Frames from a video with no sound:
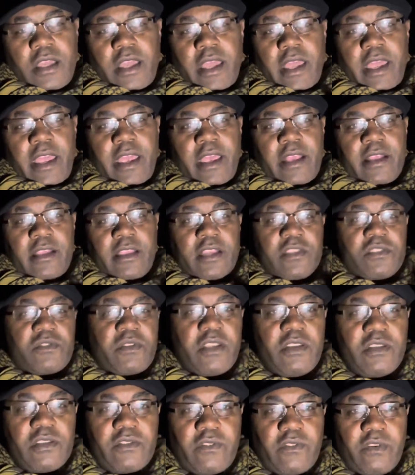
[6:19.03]
And guess what I
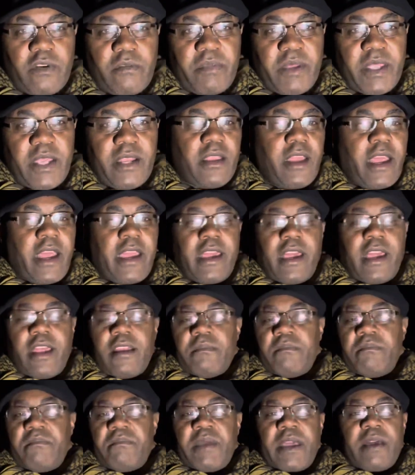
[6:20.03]
used for a pin? I got a
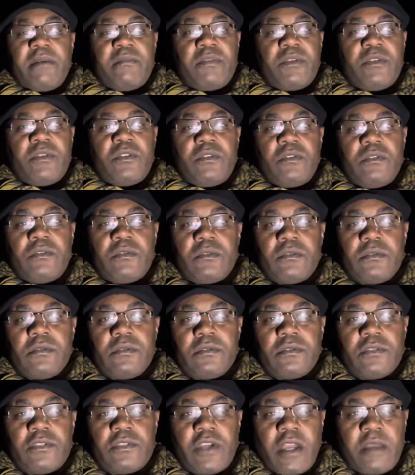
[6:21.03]
bamboo
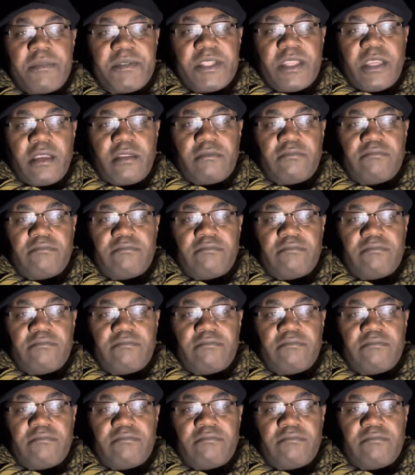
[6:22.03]
chopstick.